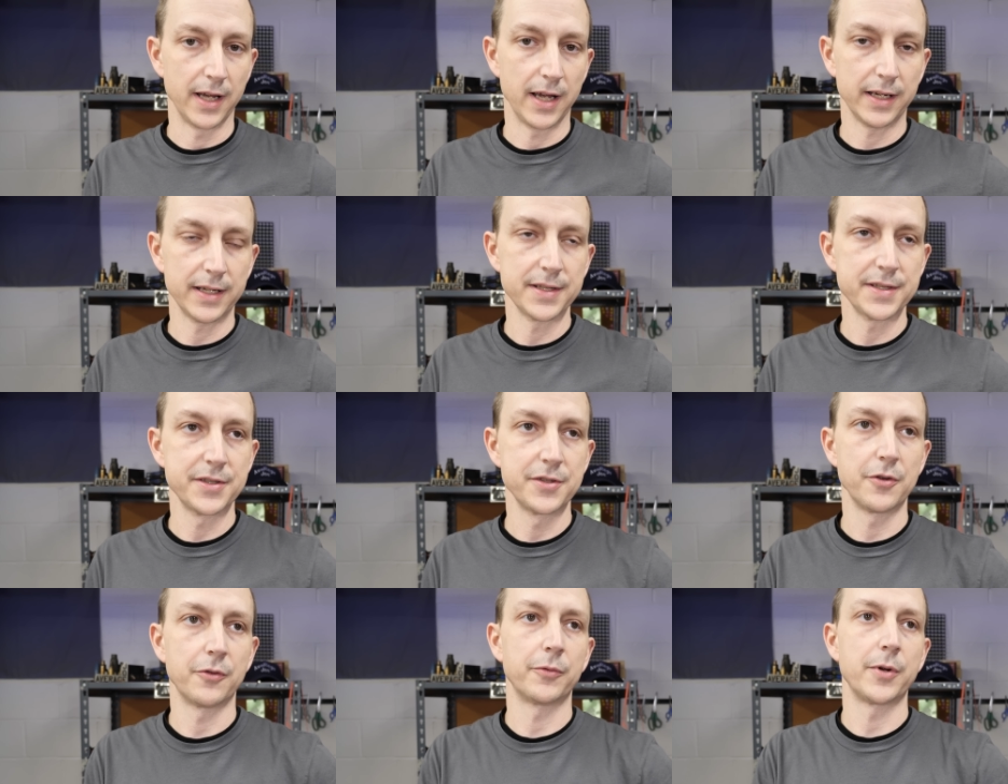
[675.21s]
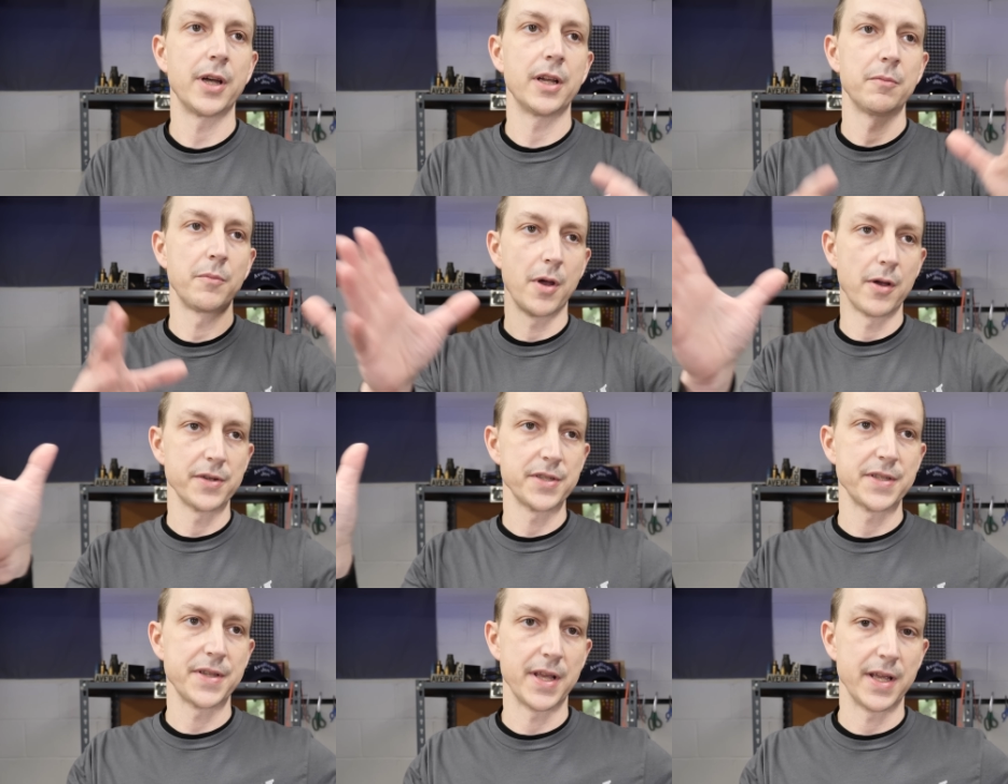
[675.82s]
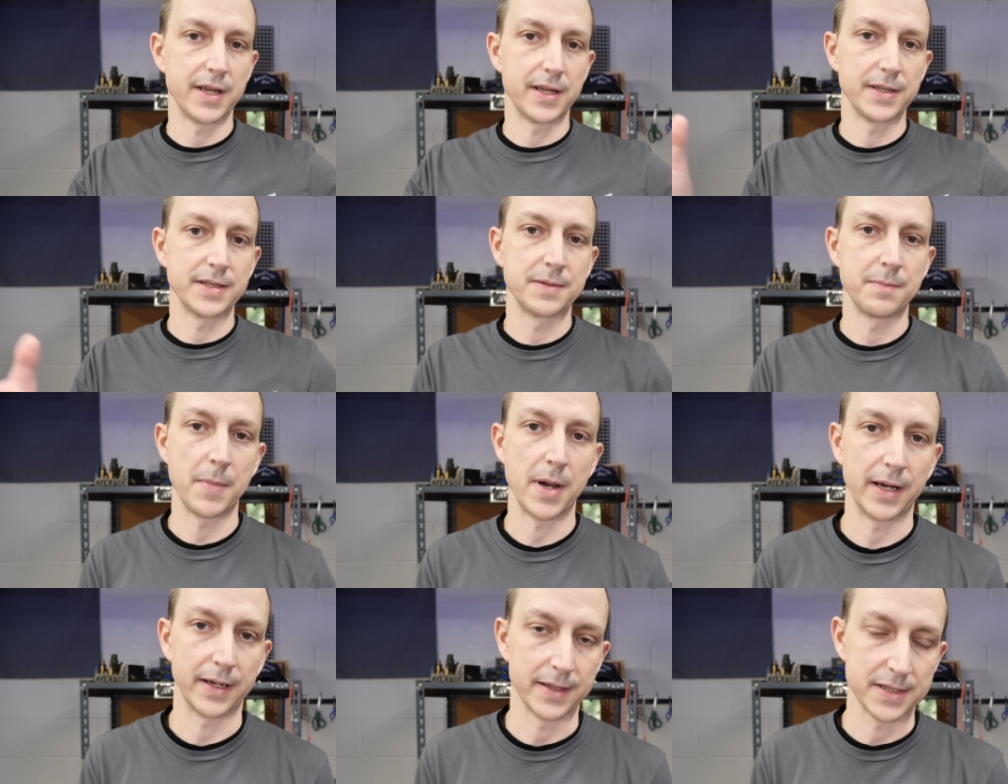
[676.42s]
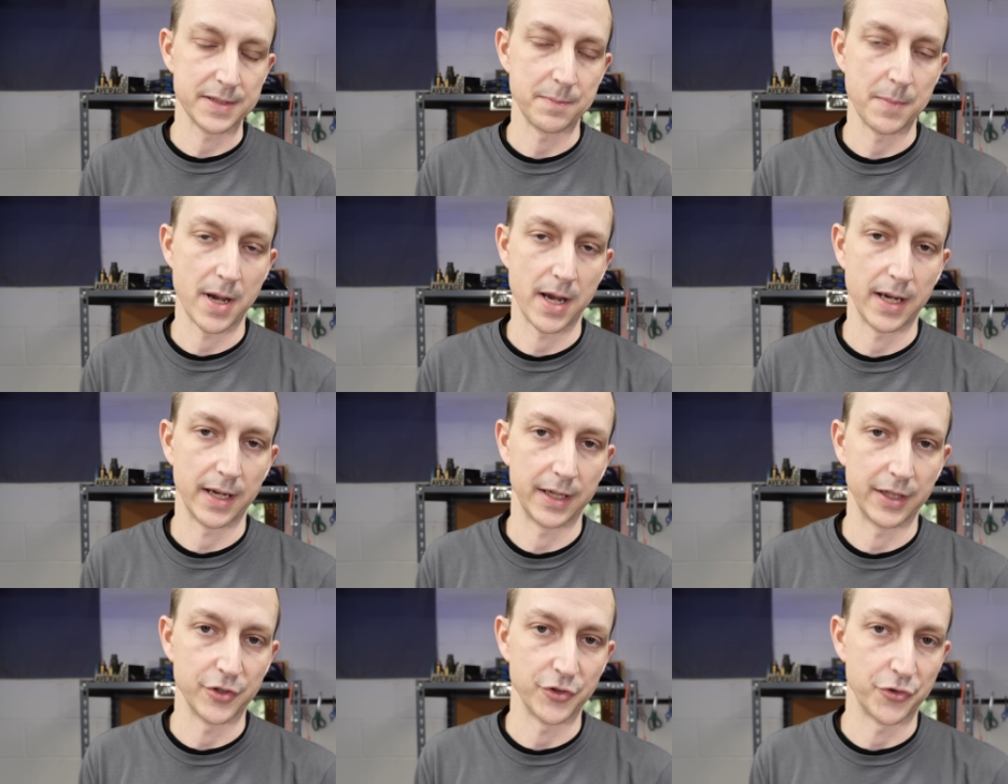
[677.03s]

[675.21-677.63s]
I can still run most things minus my